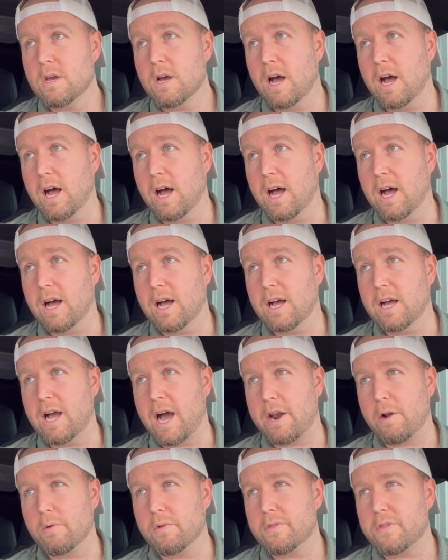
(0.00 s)

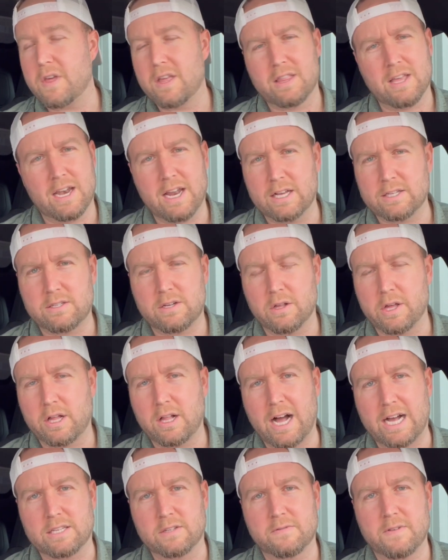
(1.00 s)
I don't think they necessarily
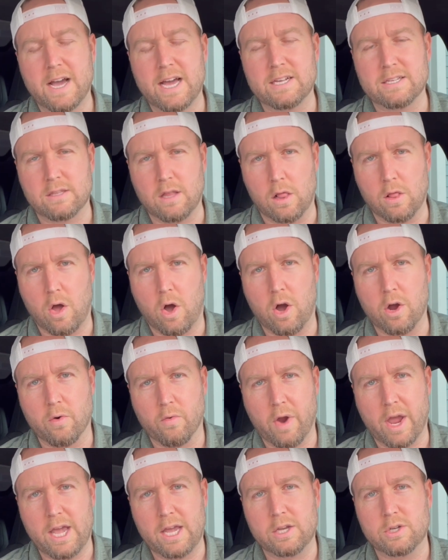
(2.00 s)
classify it as the long
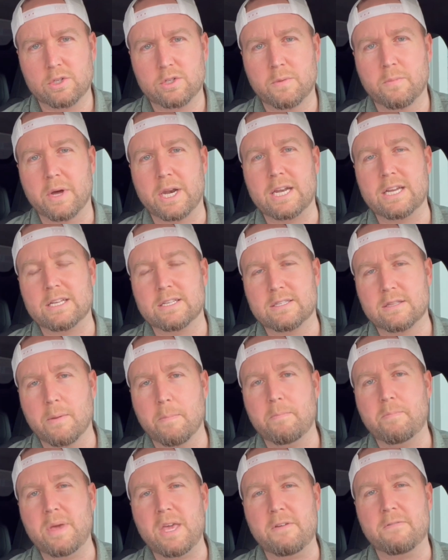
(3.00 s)
range, but it is the
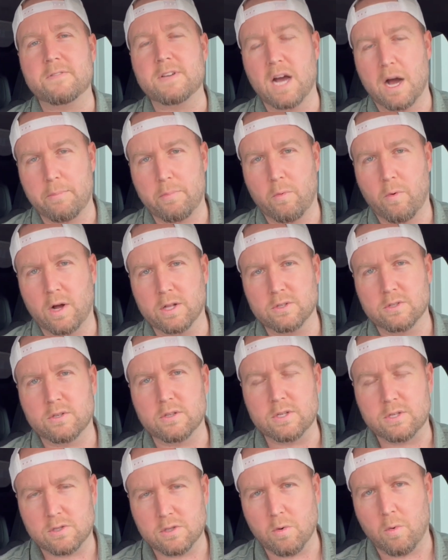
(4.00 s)
beefed up one. So
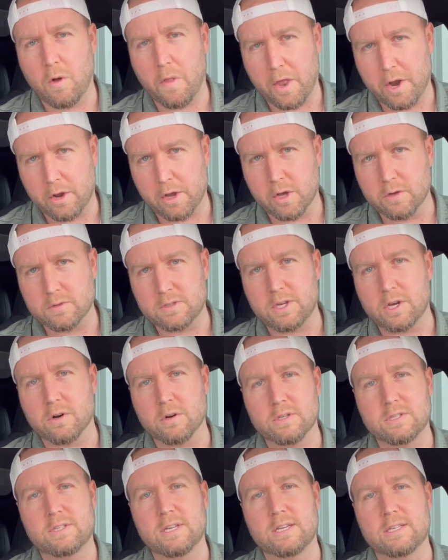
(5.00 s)
this is the one that'll go
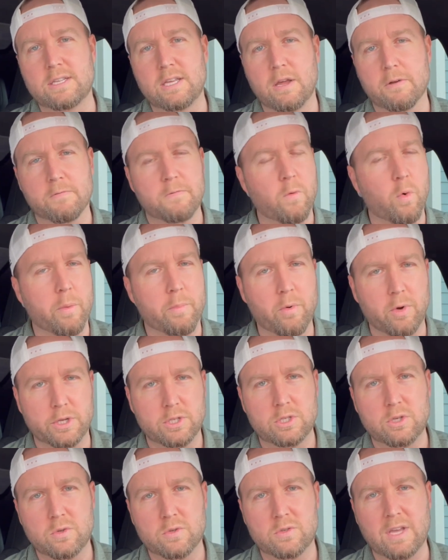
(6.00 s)
0 to 60 in
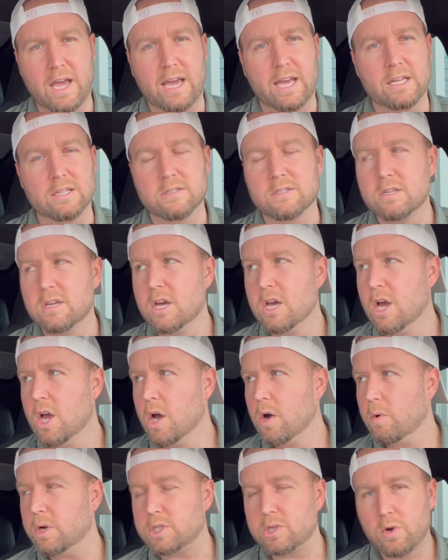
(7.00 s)
4.2 seconds.
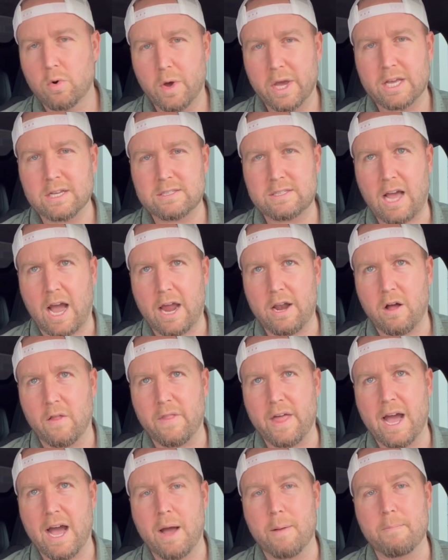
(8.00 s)
Which, quick aside on
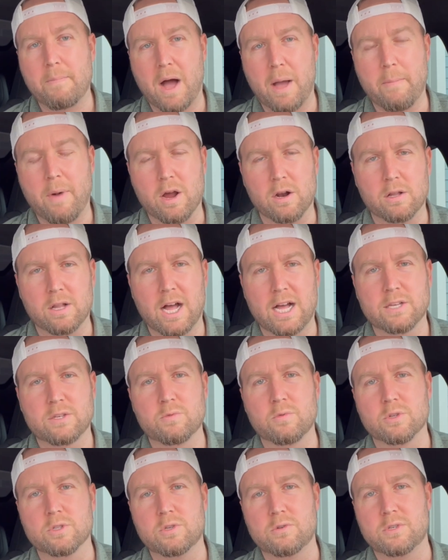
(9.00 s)
that, my Model S
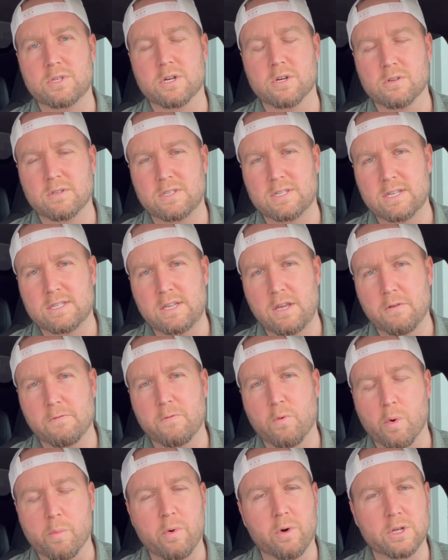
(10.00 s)
will do 0 to 60 in
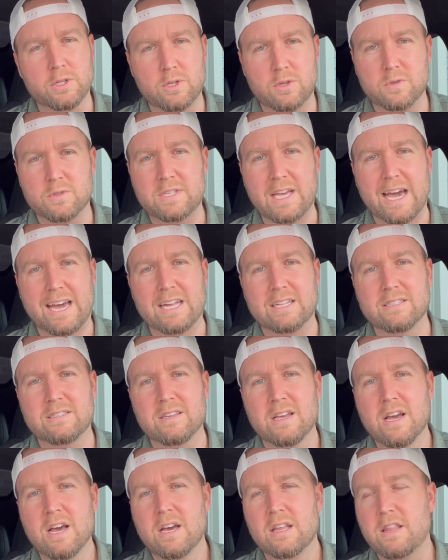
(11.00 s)
4.2
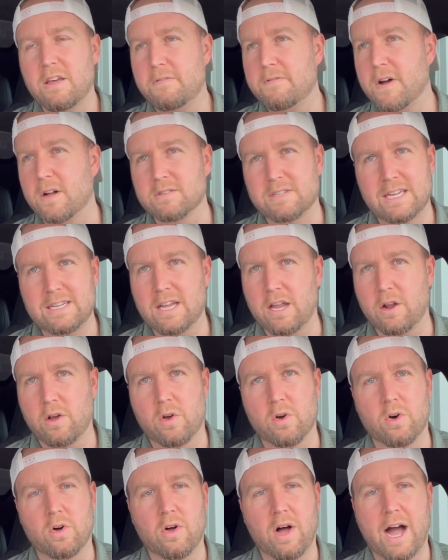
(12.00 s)
seconds. They felt
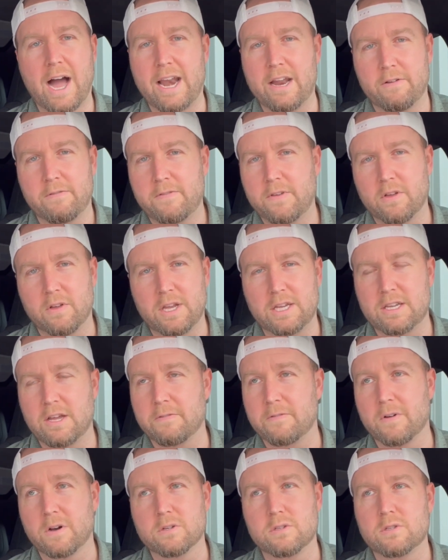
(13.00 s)
identical. I didn't feel any
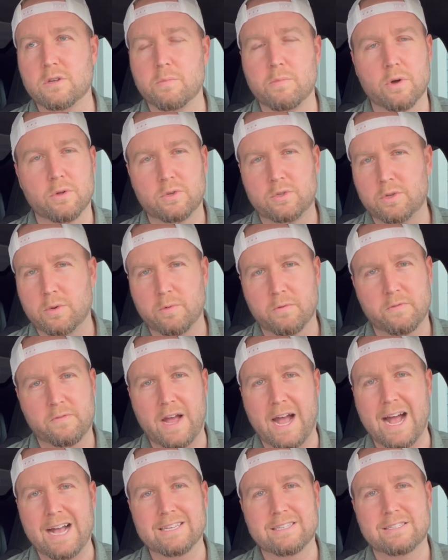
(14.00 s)
difference. They're both super
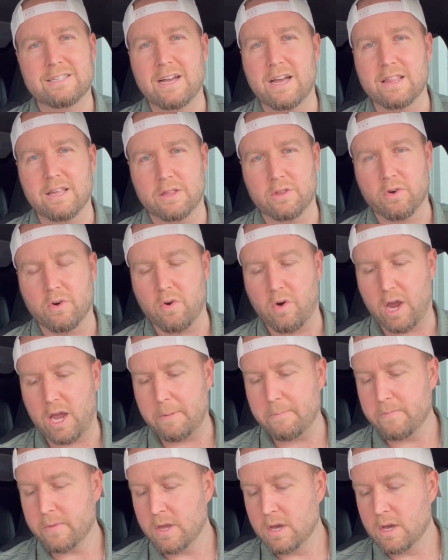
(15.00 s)
fast. I think they're great.